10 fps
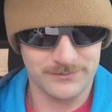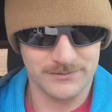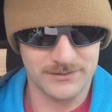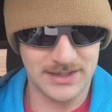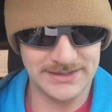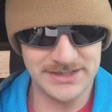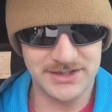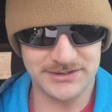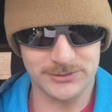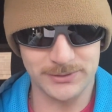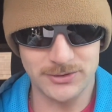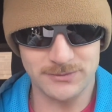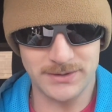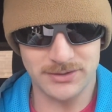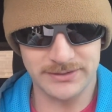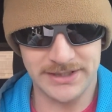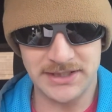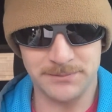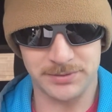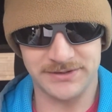Then you got the Rose Bowl
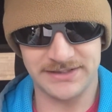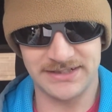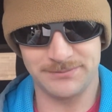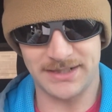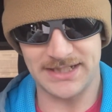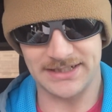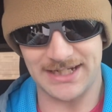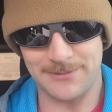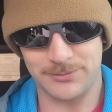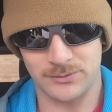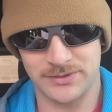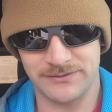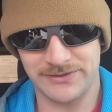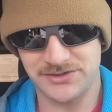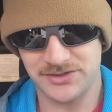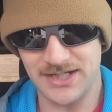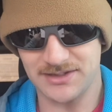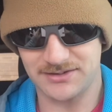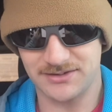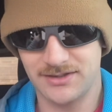game presented by Capital One Venture
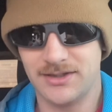X.